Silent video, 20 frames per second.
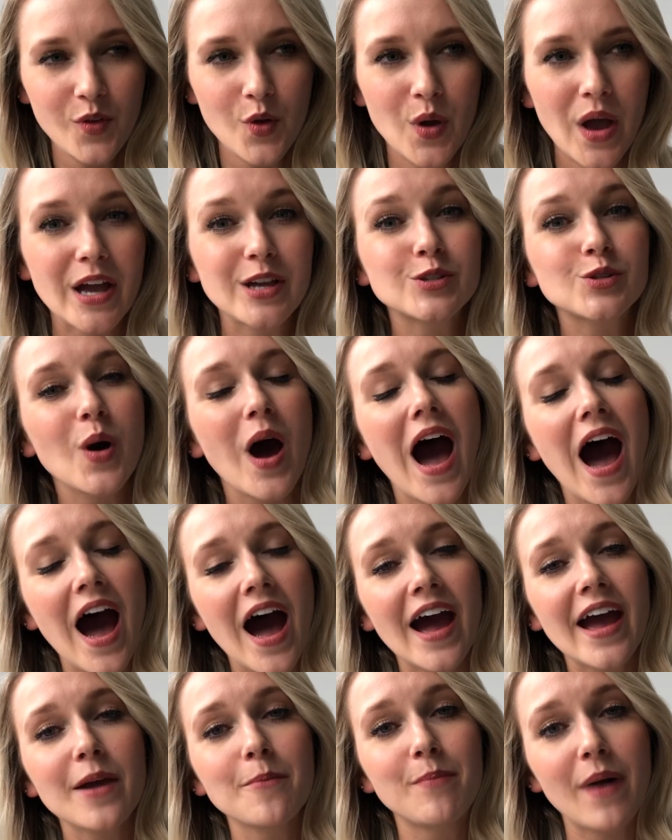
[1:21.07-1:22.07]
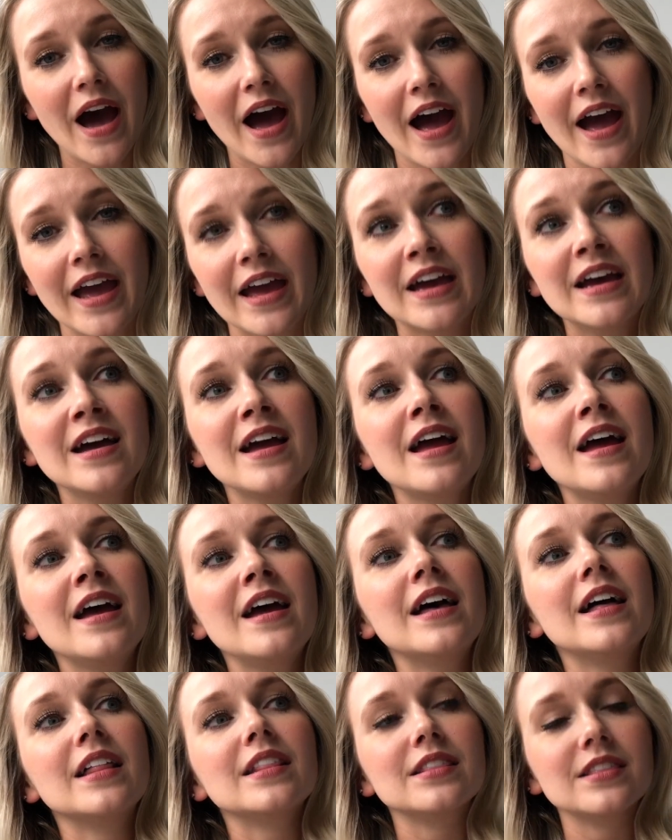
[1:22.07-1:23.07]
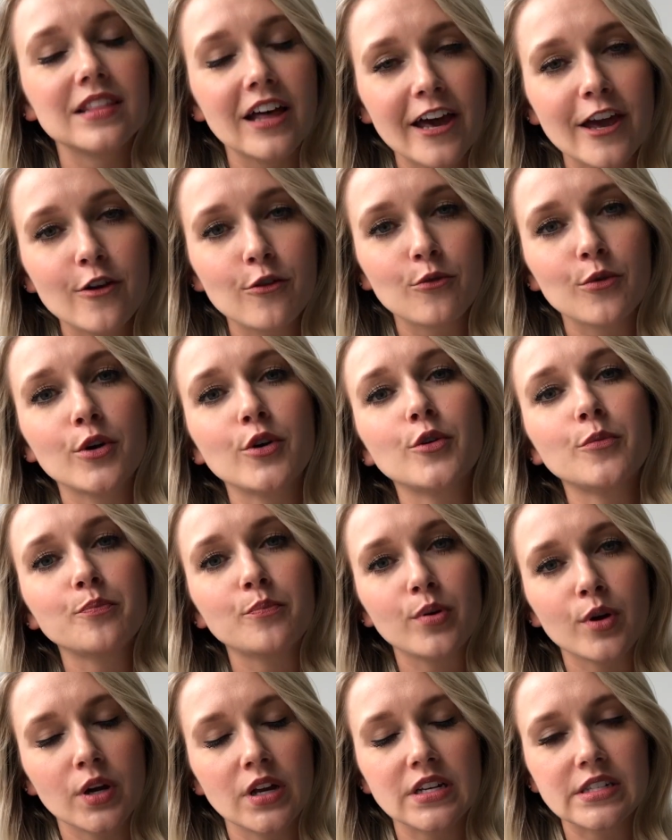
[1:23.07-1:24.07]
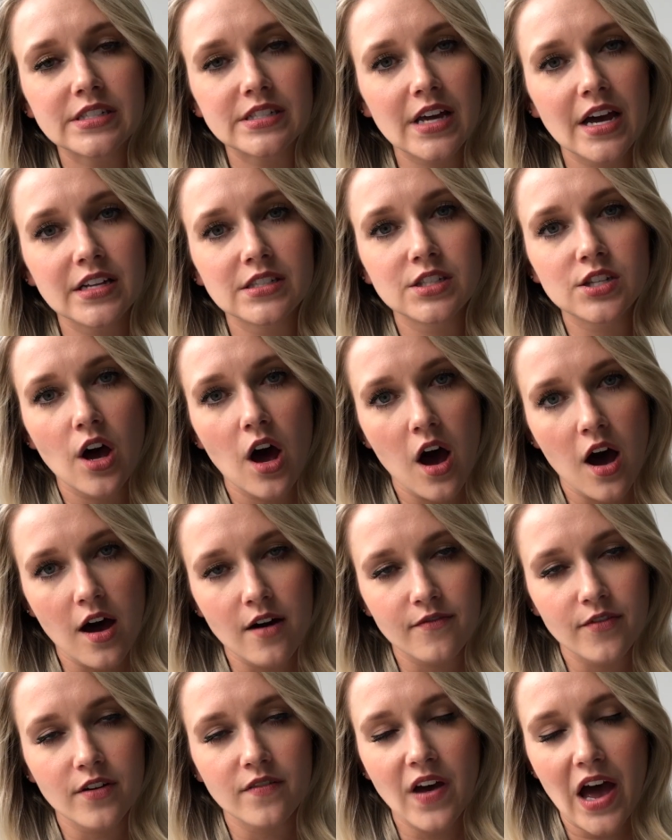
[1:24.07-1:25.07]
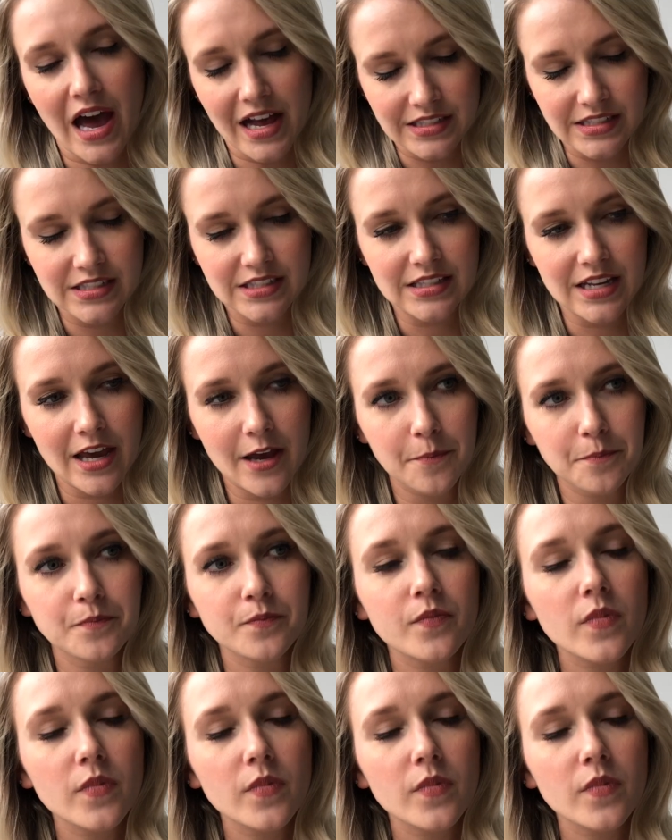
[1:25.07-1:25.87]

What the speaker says: Okay, so I buy Lightroom presets off of Etsy.